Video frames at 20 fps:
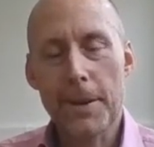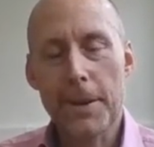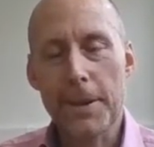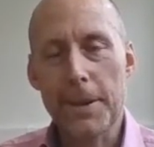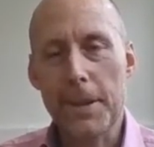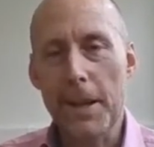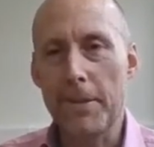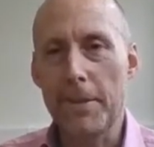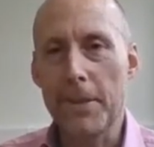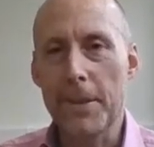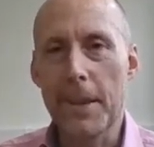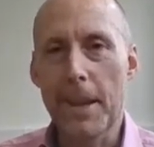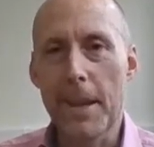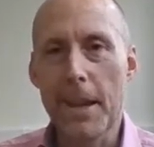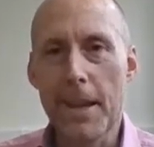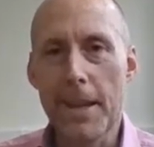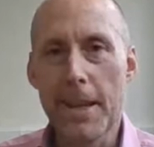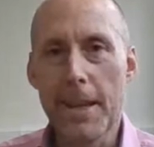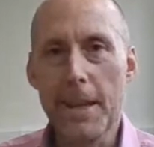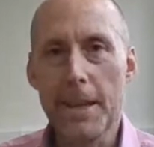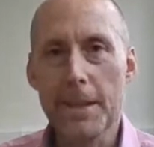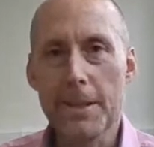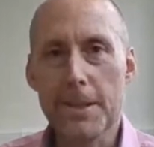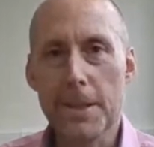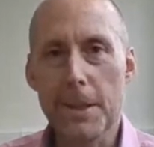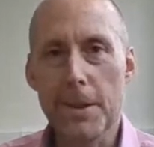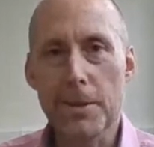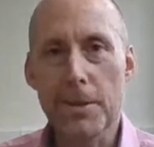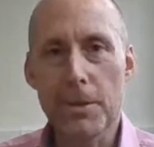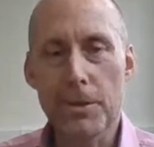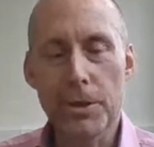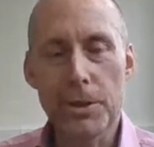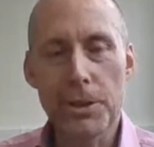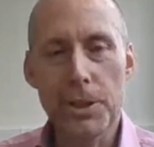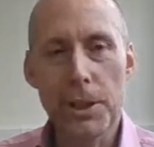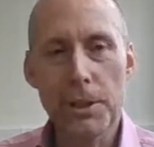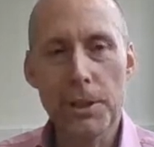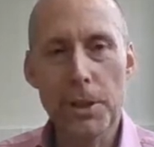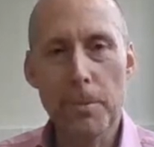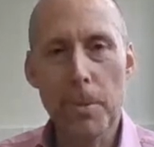you, David. Yes, so
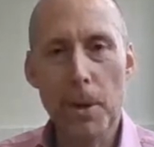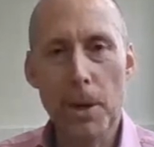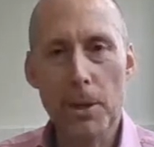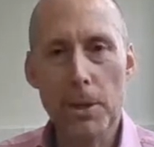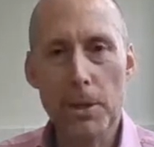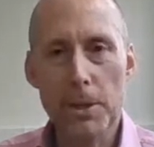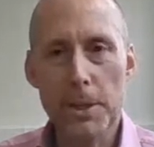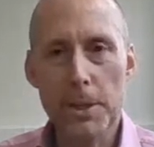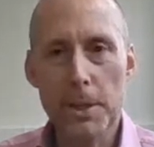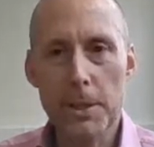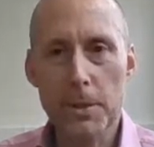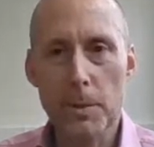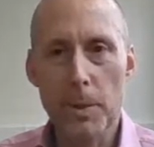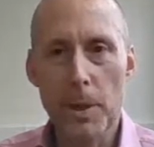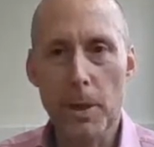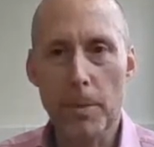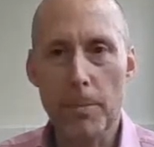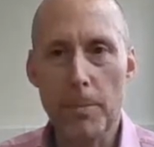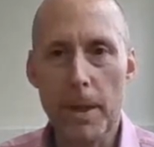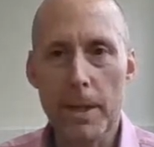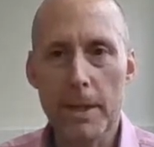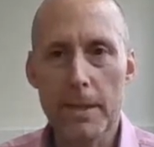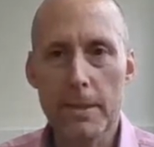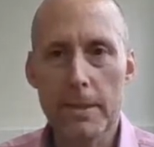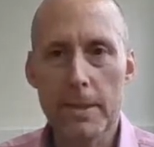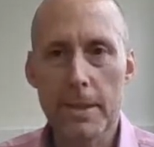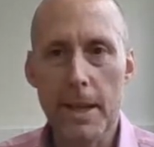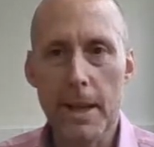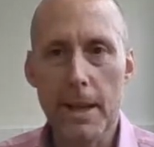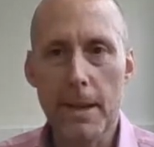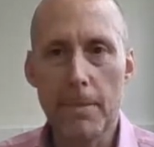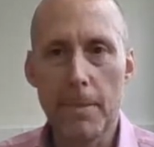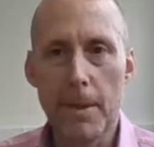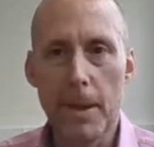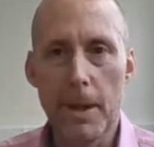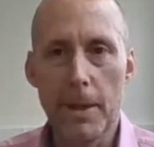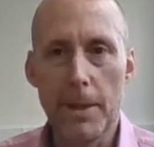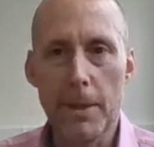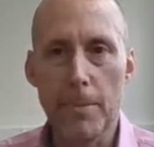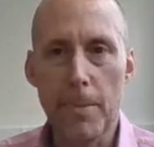Crescendo Biologics, we are based
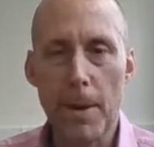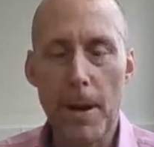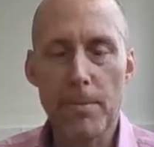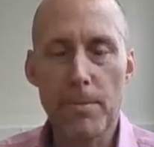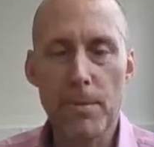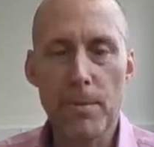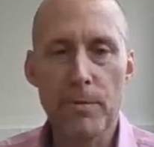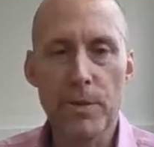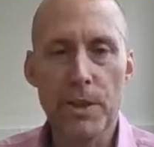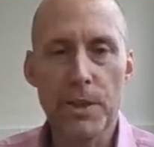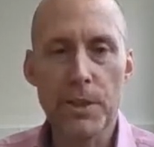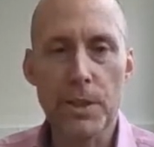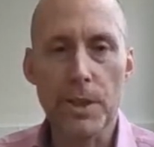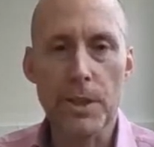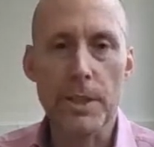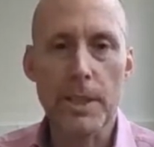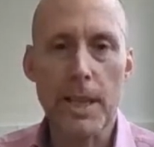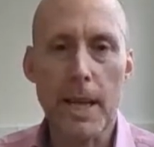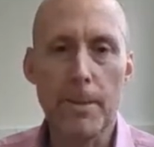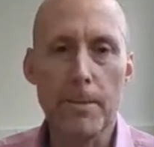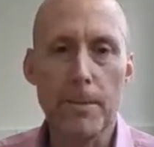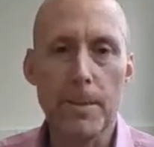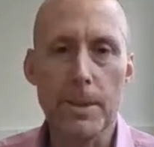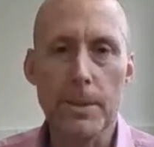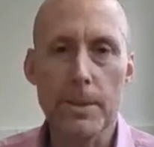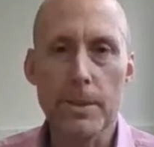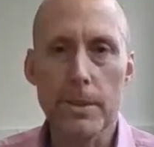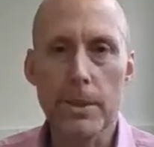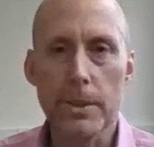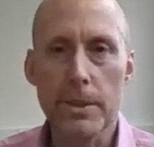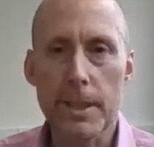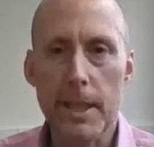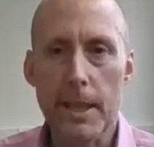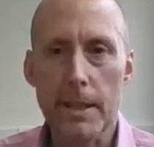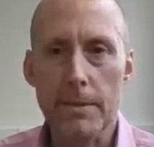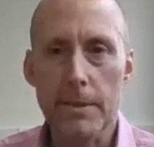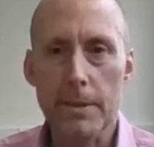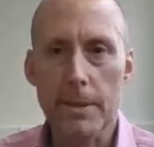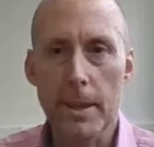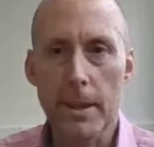in the Baberham Research Campus just
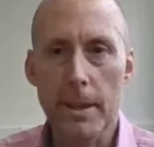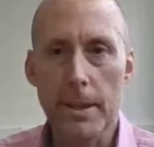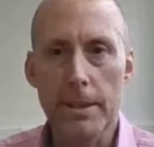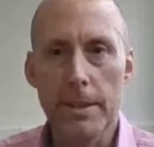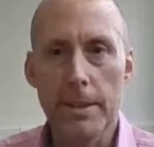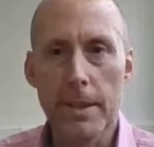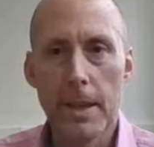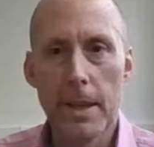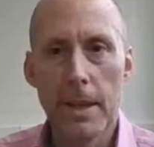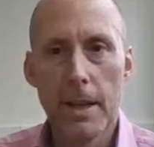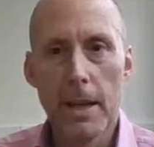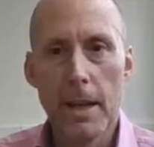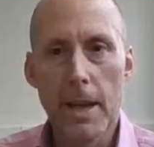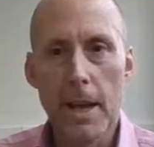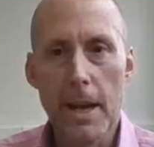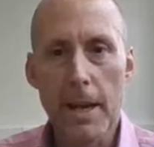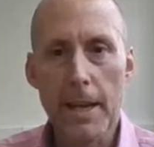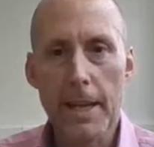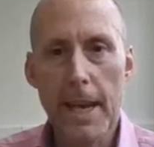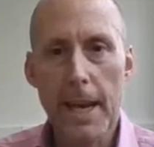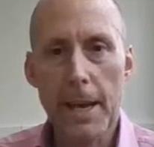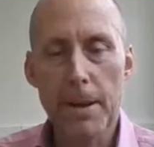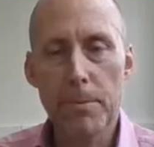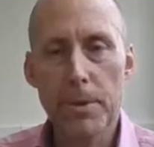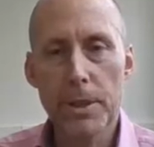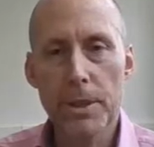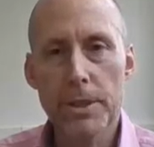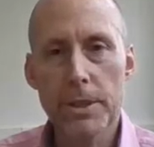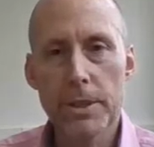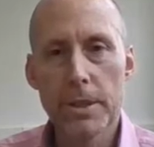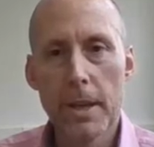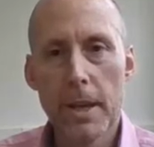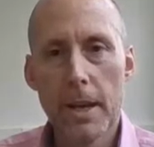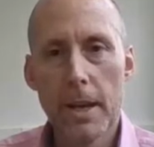outside Cambridge.